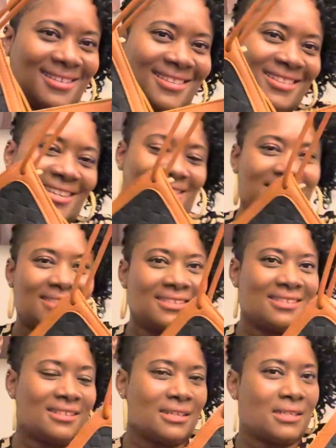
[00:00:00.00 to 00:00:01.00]
Look at this.
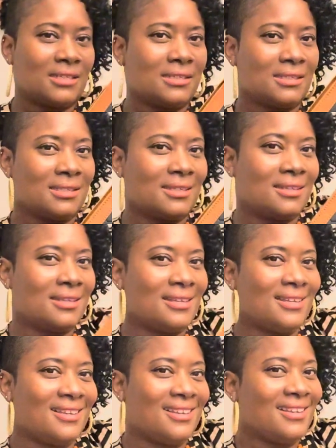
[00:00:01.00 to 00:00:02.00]
Look at this.
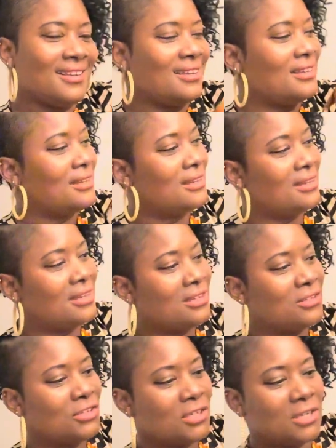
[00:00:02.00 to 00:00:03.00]

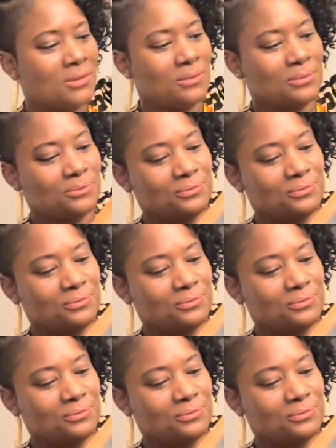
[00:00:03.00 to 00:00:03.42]
Isn't she cute?